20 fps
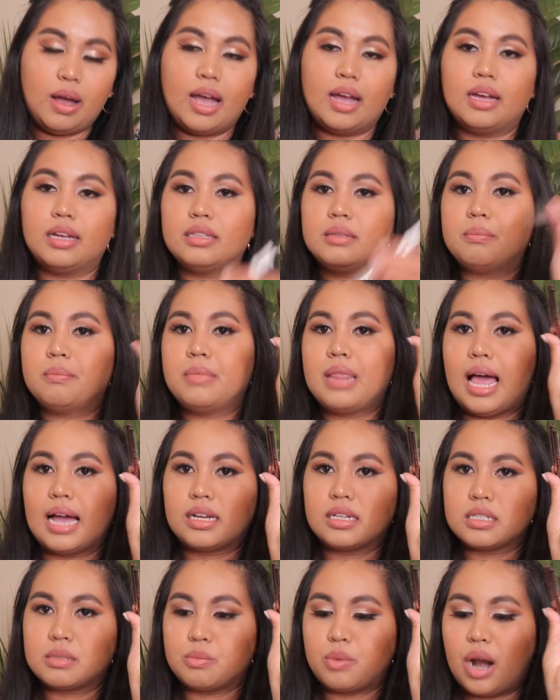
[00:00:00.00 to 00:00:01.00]
and
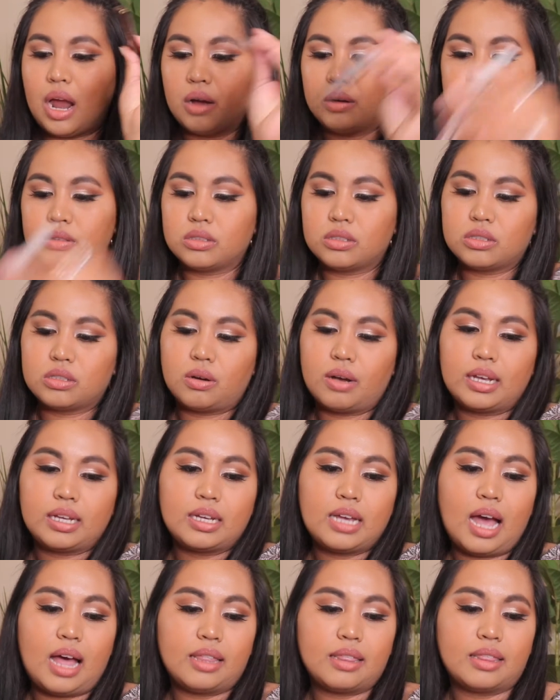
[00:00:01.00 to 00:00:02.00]
blackest brown. So
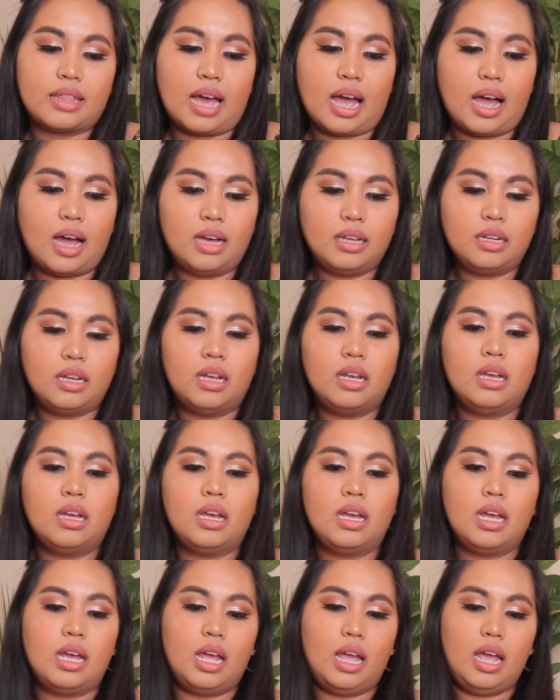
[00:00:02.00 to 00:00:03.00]
I got that.
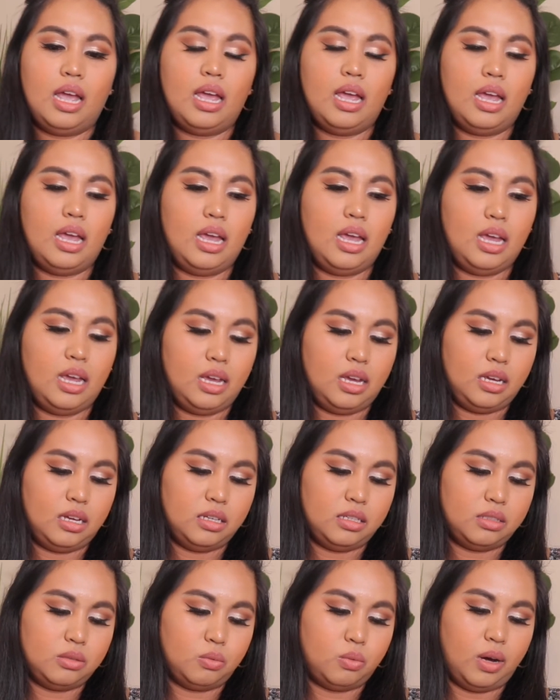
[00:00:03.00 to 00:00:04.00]

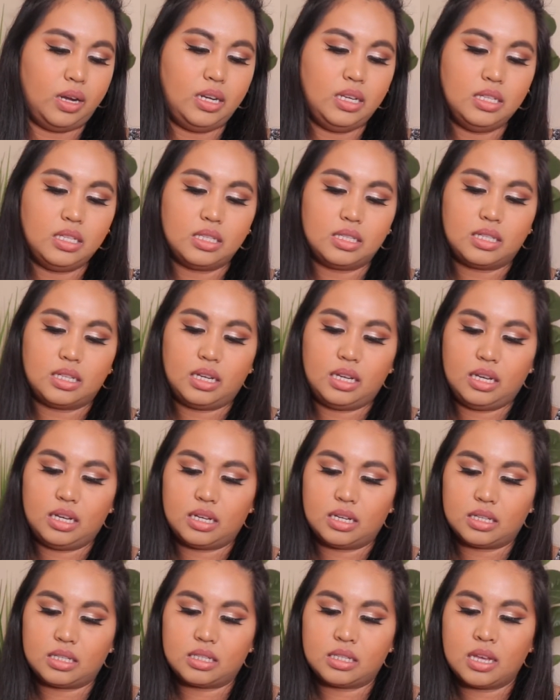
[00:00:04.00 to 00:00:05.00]
And what is
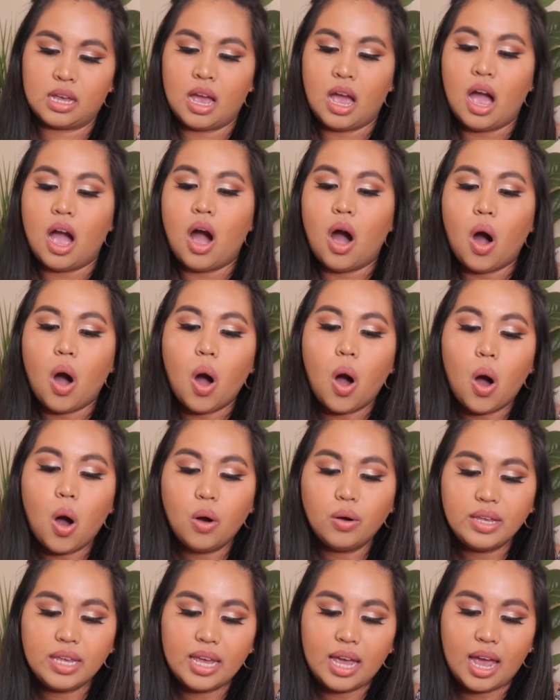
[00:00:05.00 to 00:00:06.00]
this?
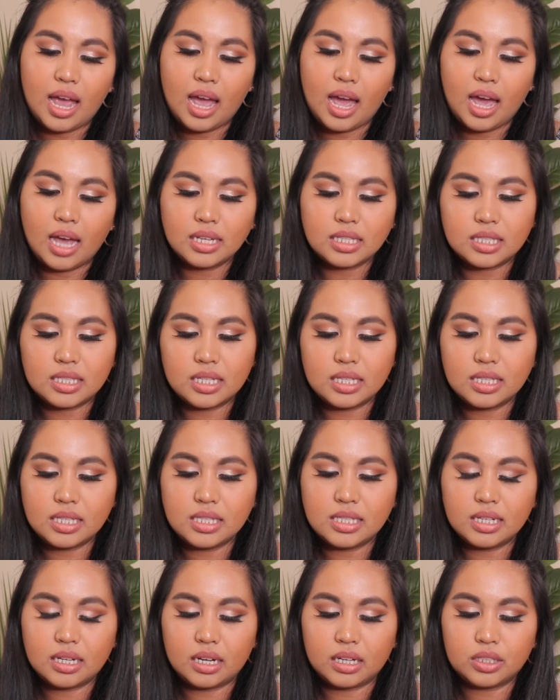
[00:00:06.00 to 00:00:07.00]
Oh yes, this
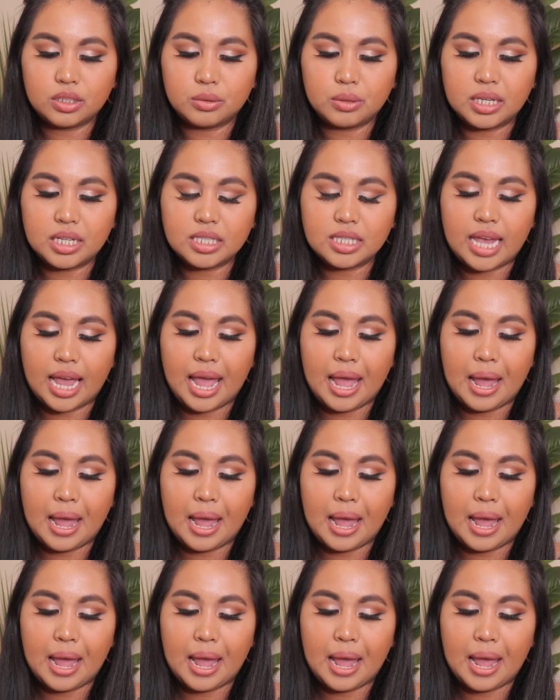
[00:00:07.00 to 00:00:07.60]
is the Catrice